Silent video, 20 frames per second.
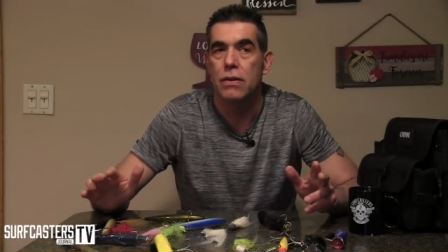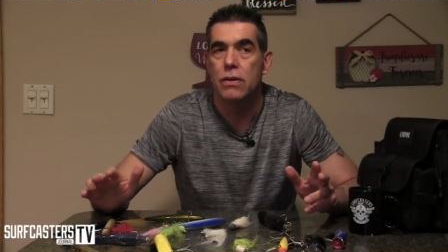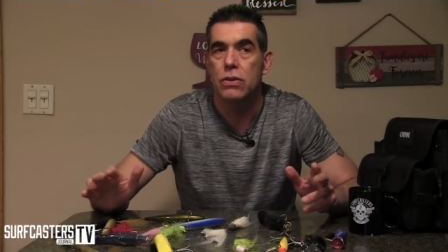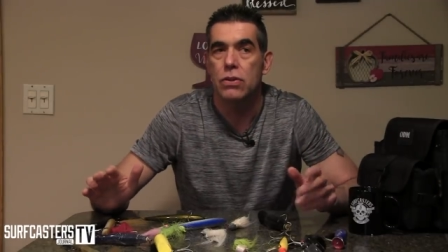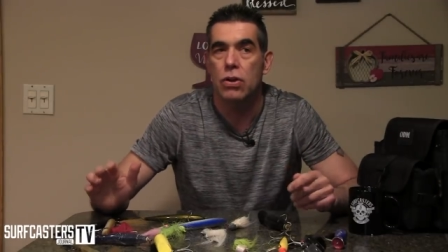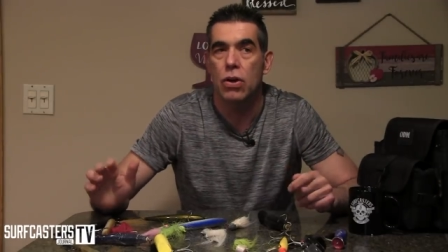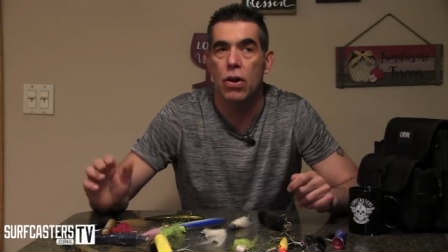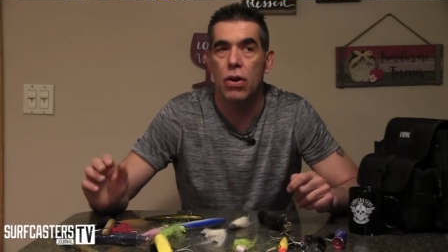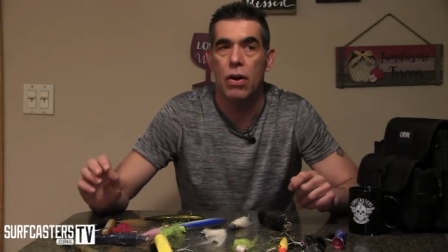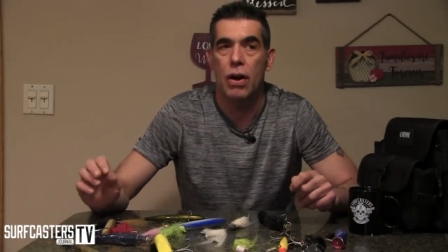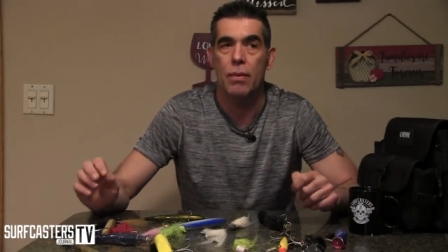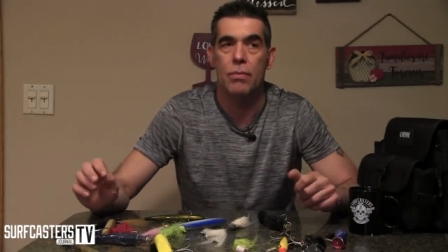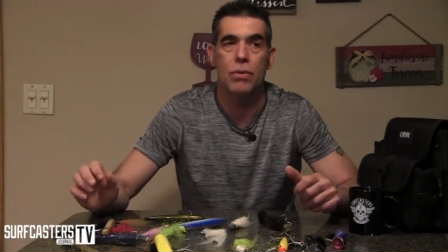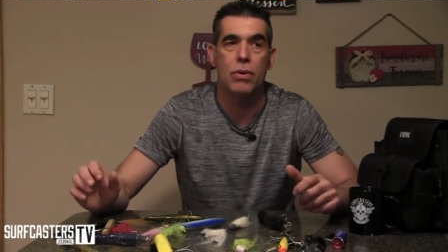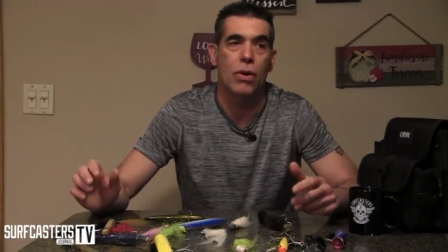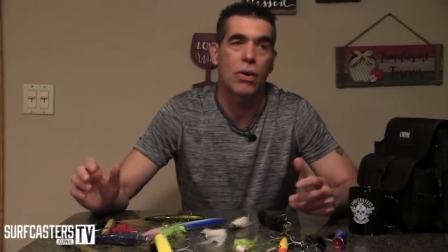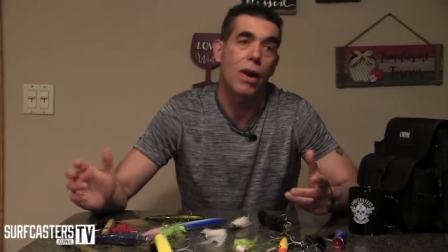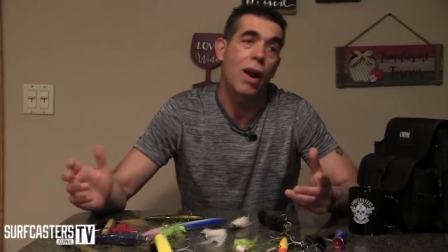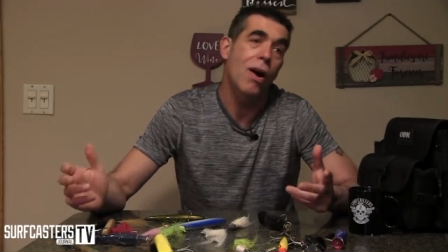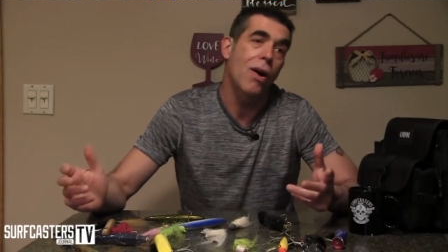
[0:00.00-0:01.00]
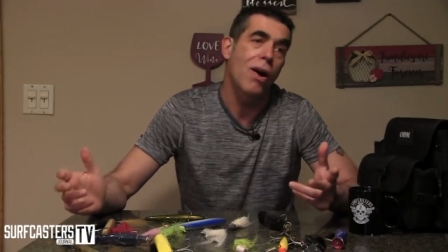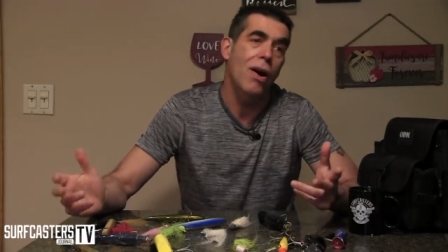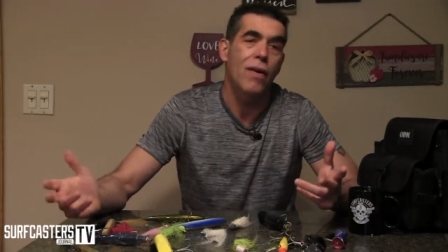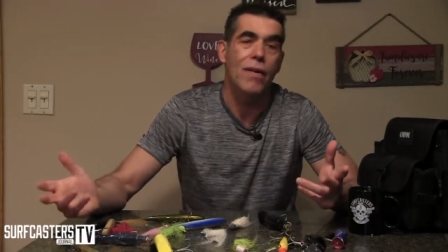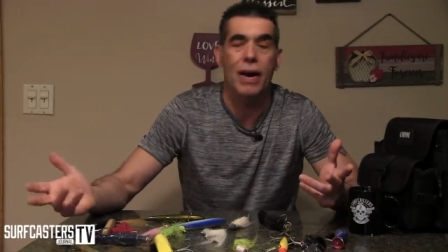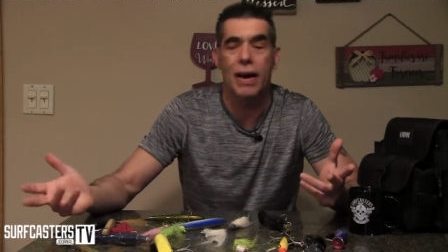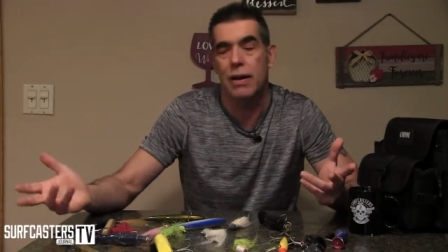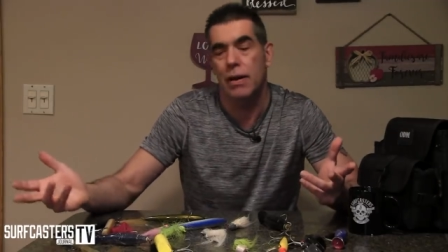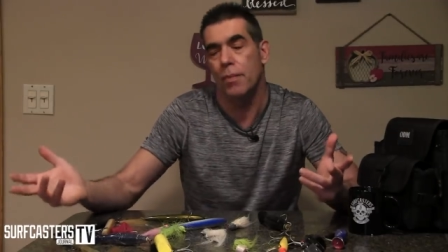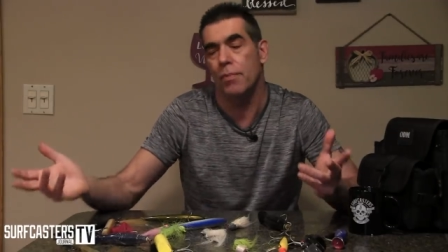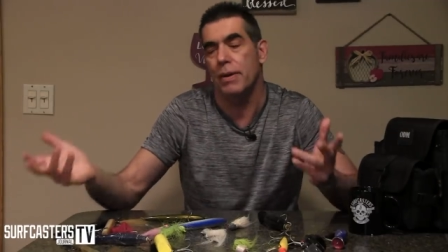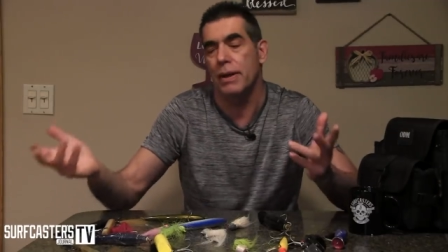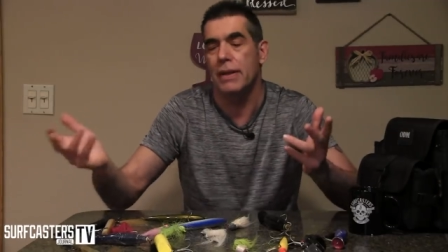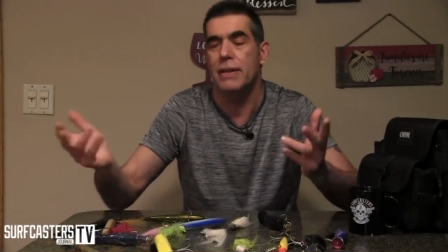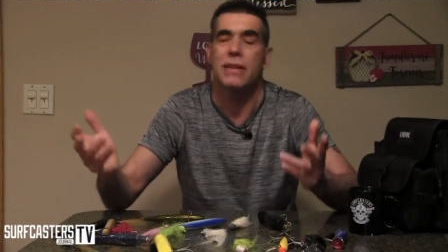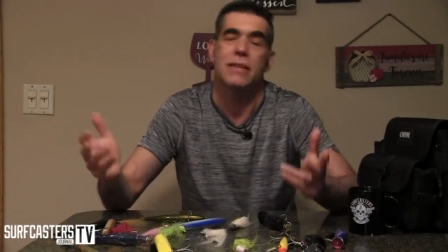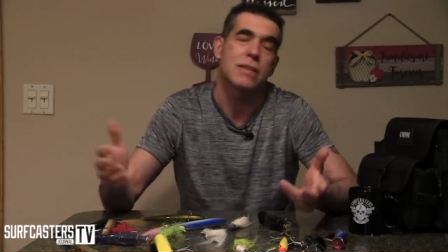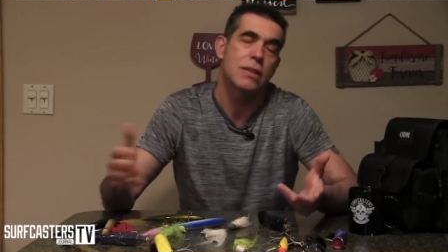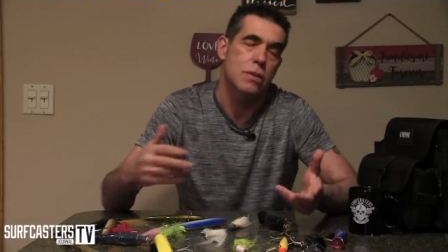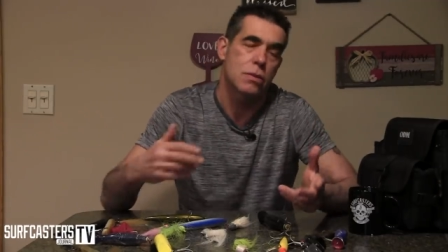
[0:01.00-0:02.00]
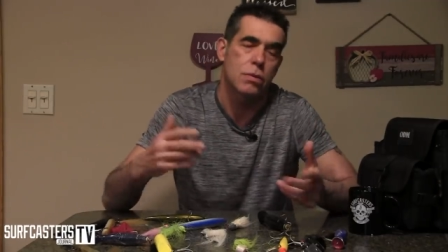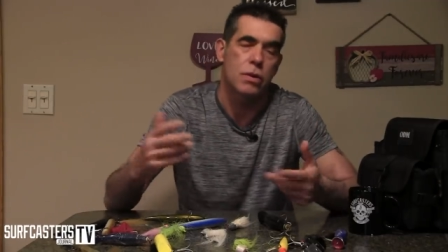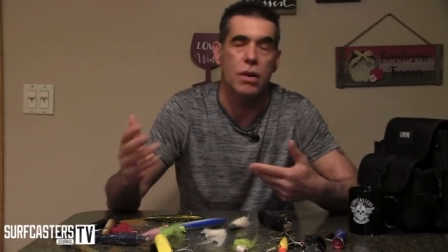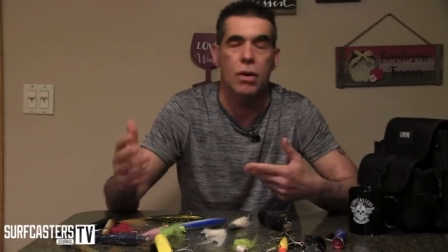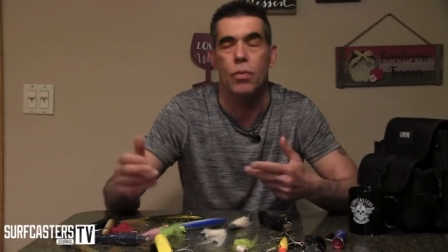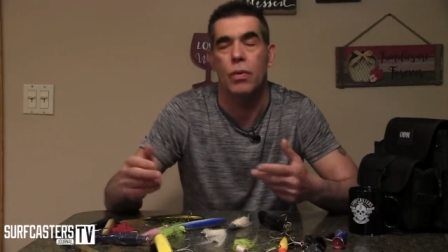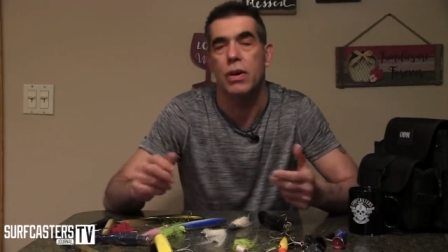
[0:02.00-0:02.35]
So I'm going, oh, all right. I mean, this is, you know,